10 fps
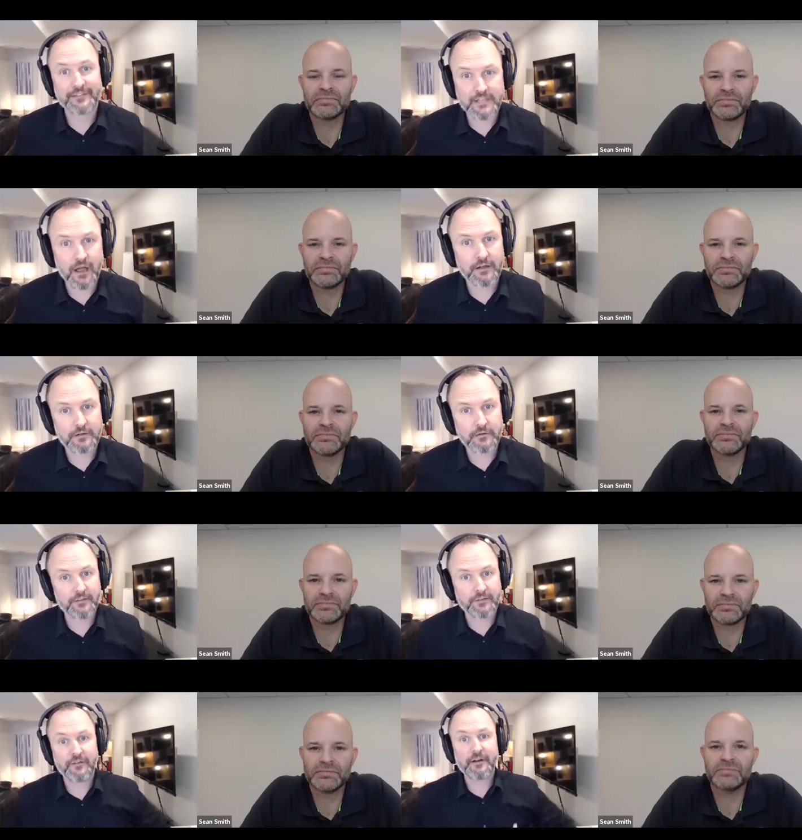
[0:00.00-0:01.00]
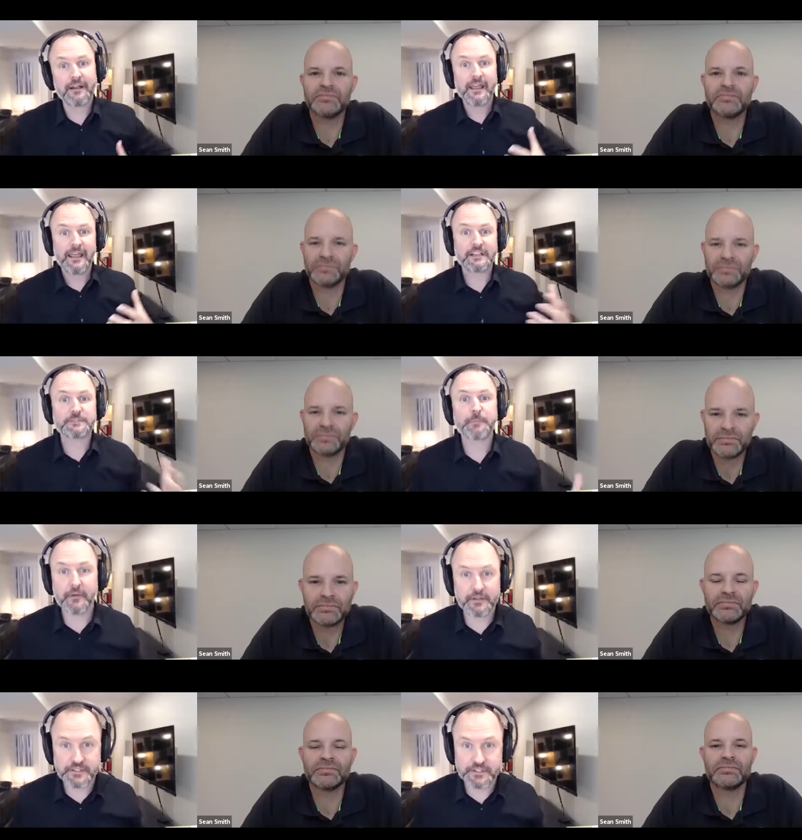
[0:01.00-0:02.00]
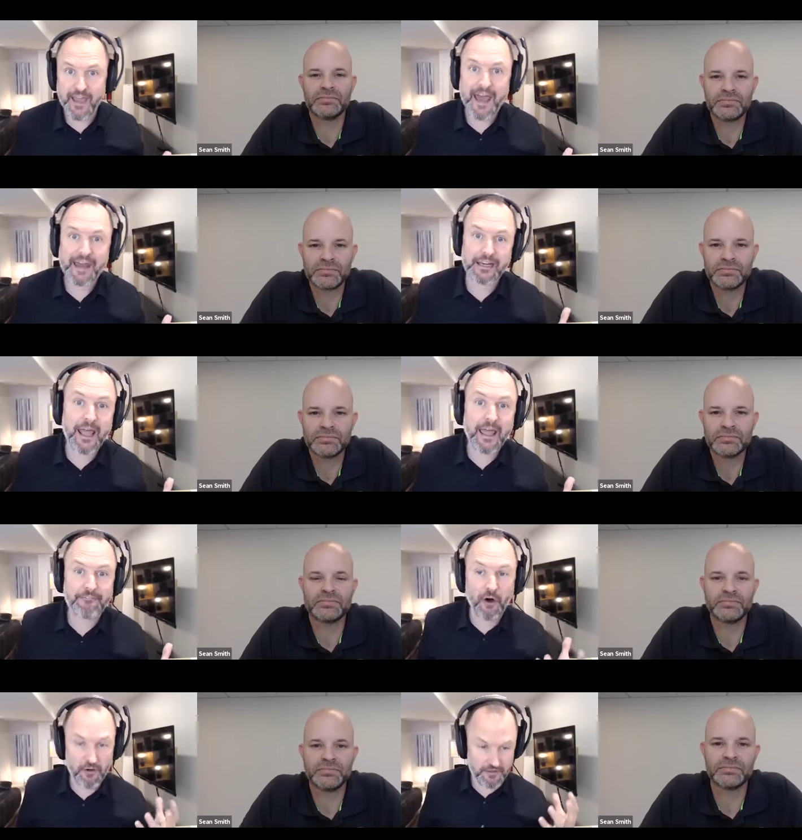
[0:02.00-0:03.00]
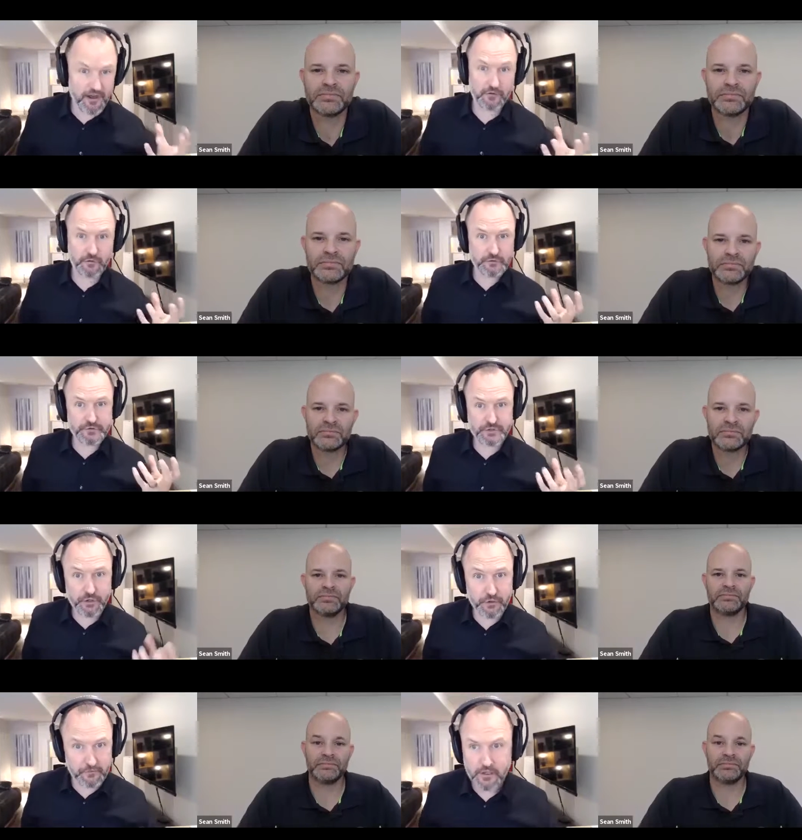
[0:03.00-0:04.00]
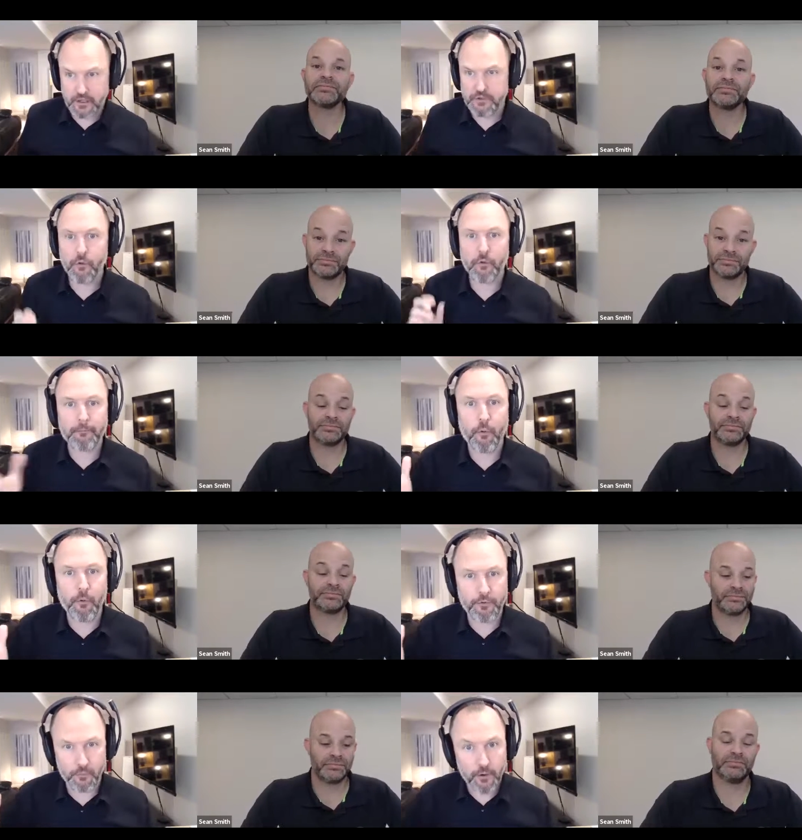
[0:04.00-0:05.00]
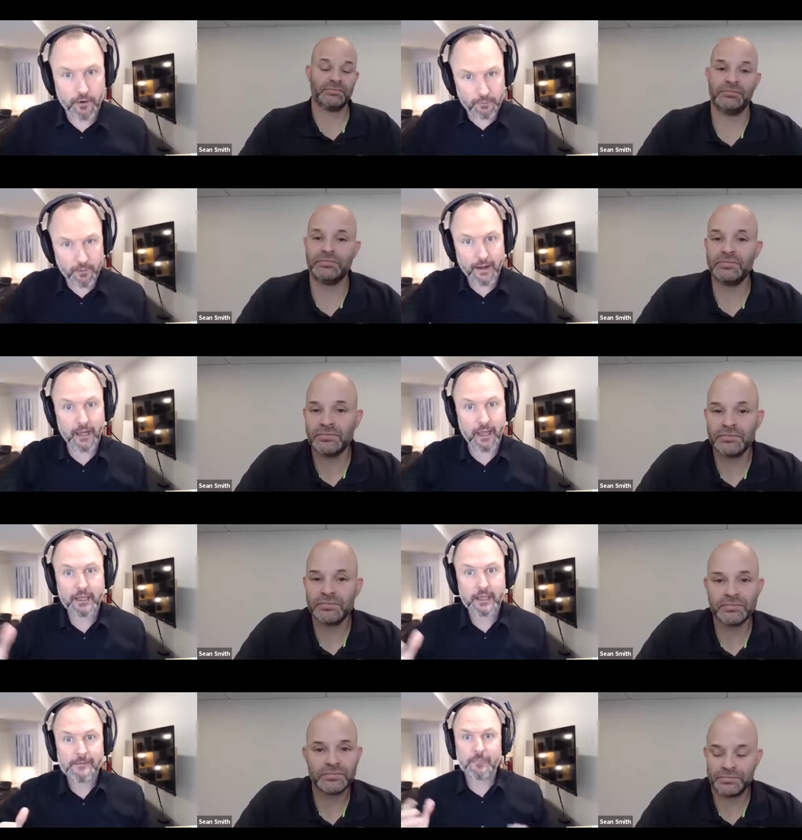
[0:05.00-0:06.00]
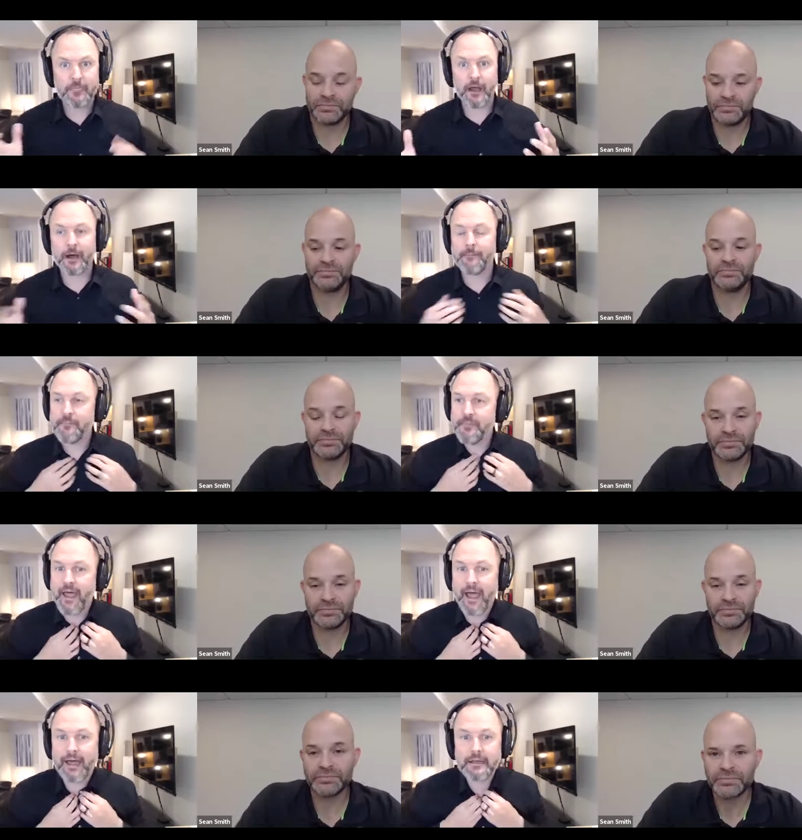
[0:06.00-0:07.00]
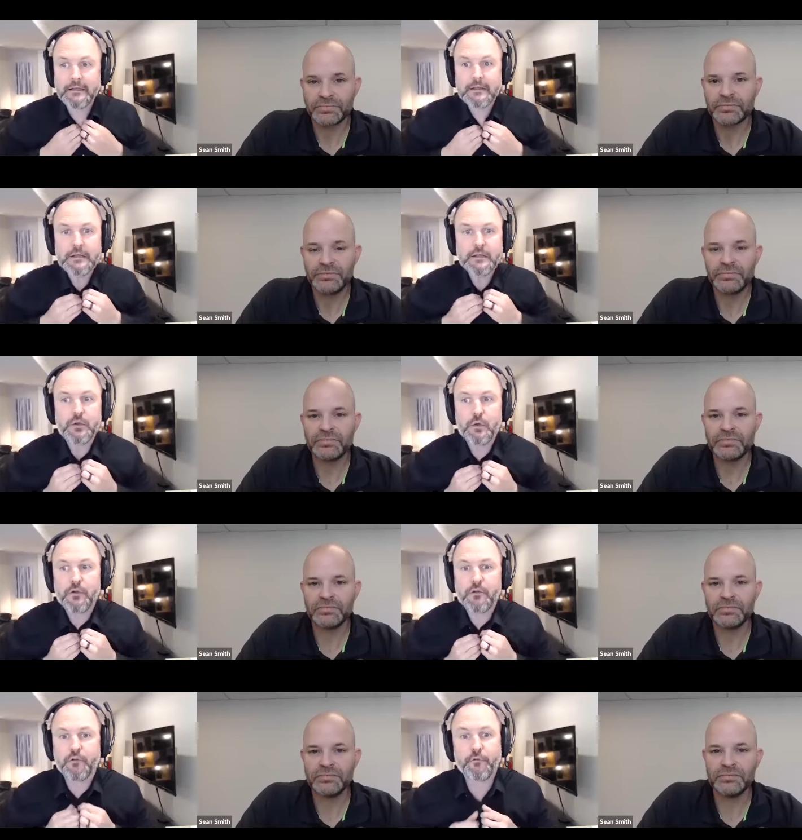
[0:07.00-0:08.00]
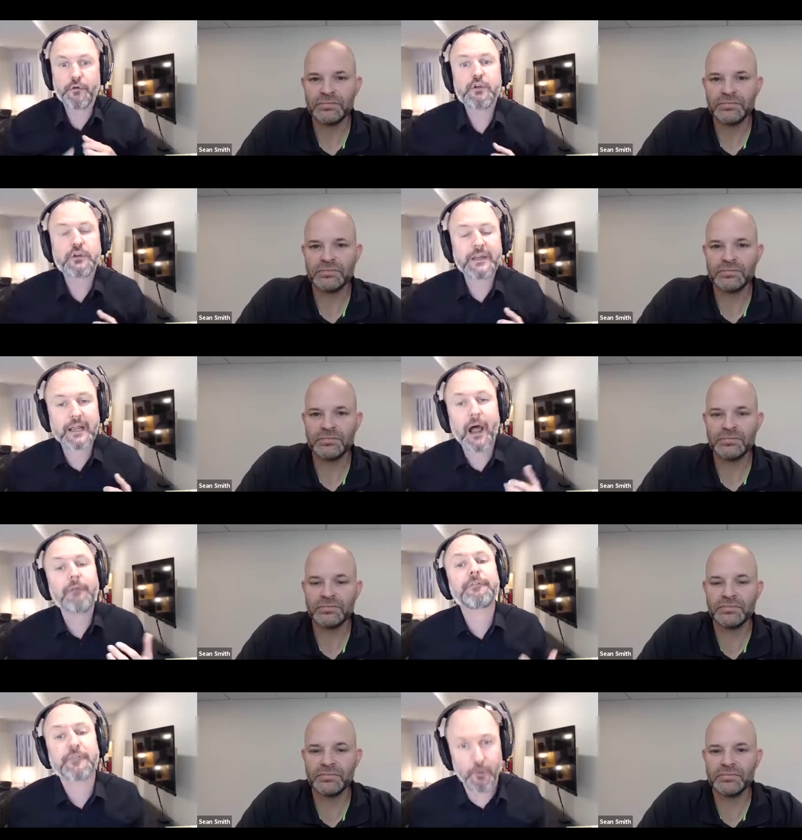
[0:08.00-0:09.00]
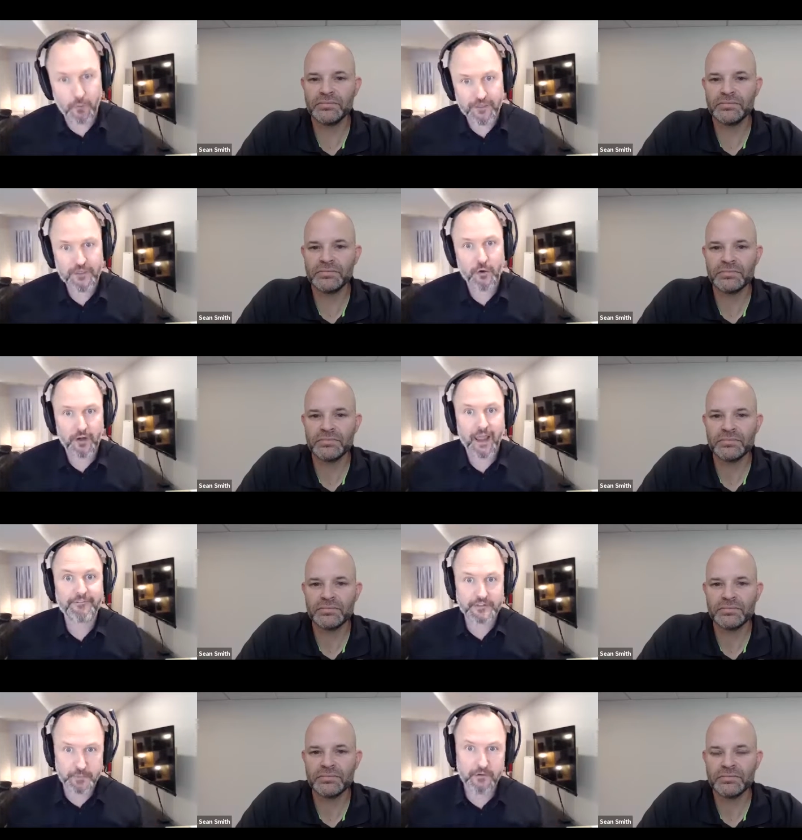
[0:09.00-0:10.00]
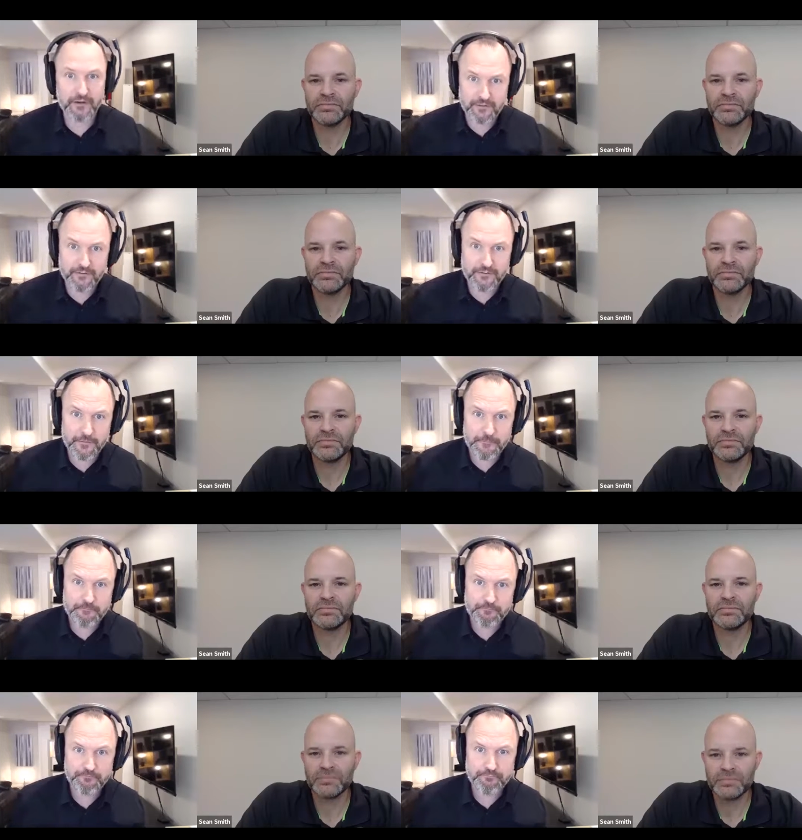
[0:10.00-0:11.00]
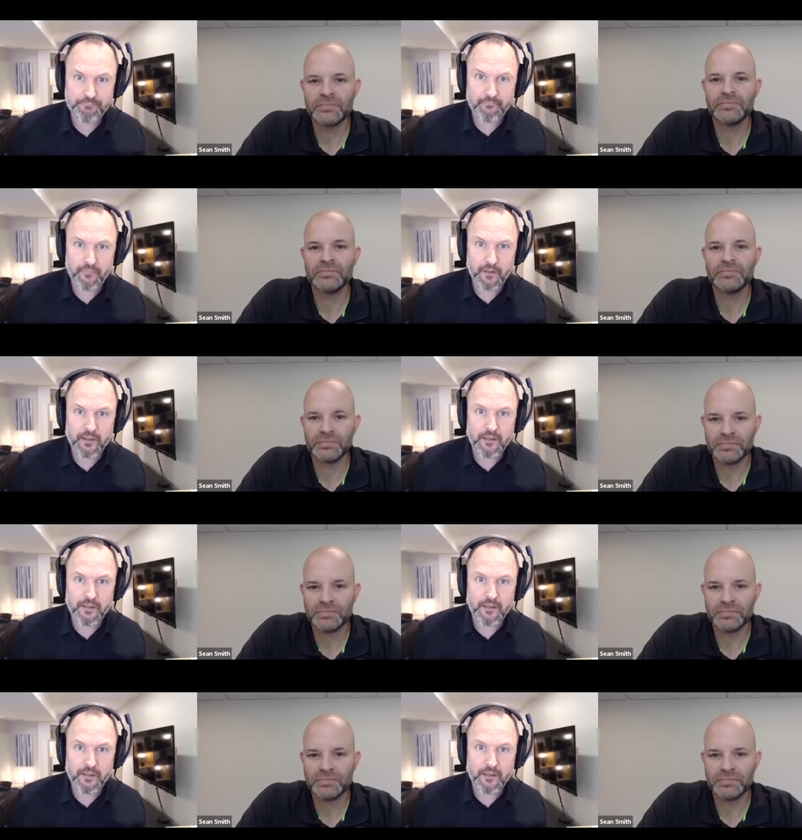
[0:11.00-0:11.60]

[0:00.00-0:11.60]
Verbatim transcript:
Speaker 1: taught you. Like the very experiences you've had in life are there to serve your important work, right? Like um, that. So for you to get comfortable with your life experiences is